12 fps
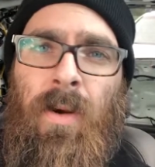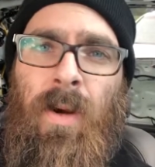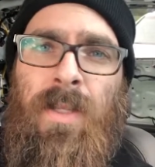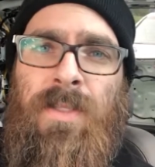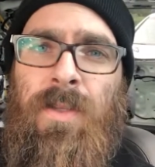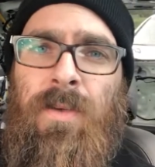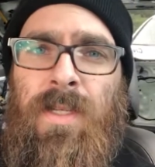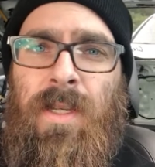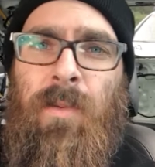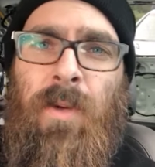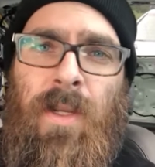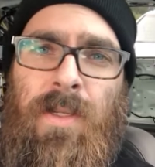All right, so
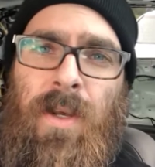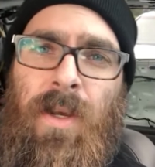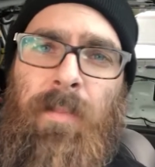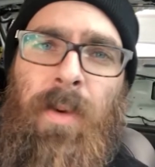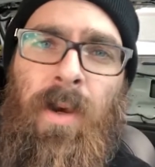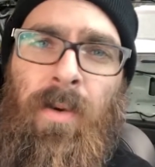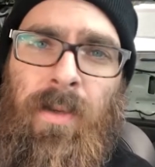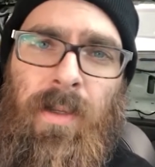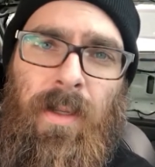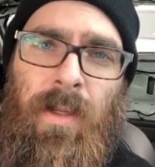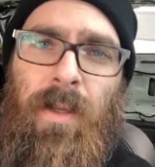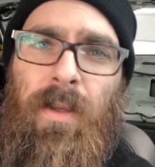today we're going to talk about
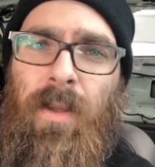uh,